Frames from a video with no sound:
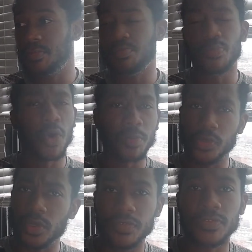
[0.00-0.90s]
more
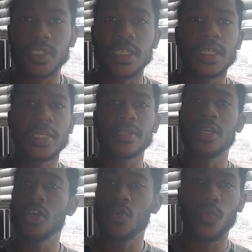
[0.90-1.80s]
beautifully and
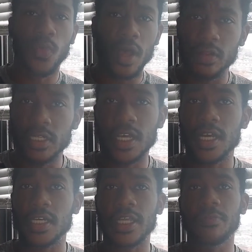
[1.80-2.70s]
well
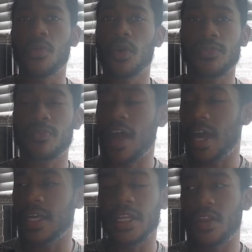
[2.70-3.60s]
done and more
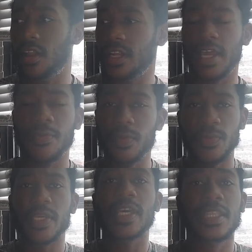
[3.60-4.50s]
fine and all that.
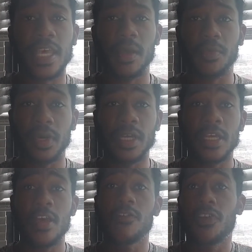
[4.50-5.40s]
We get that, but
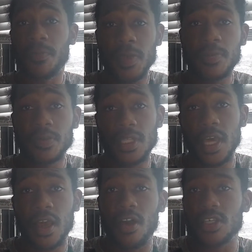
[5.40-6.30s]
for people
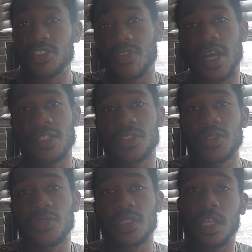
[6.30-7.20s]
that are trying
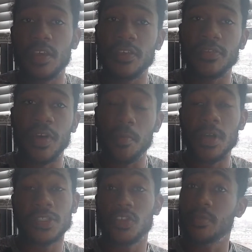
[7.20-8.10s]
to live
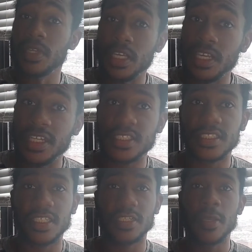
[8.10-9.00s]
amongst their means
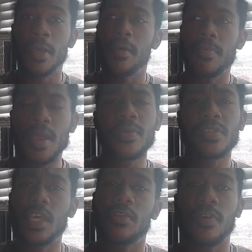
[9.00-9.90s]
and maybe
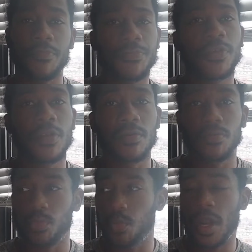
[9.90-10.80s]
save up for
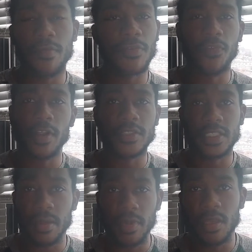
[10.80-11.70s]
whatever fragrance
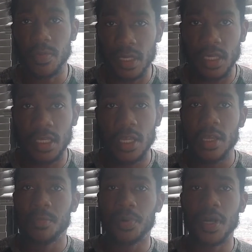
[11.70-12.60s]
that may be,
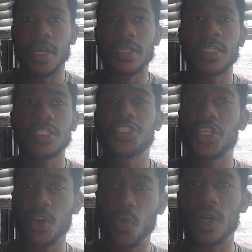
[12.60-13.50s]
but
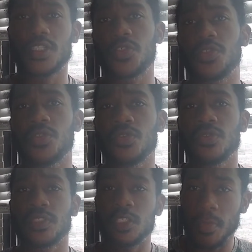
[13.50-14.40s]
still want to
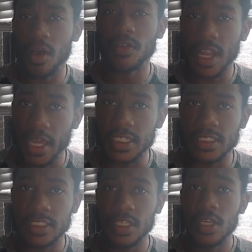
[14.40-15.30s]
smell nice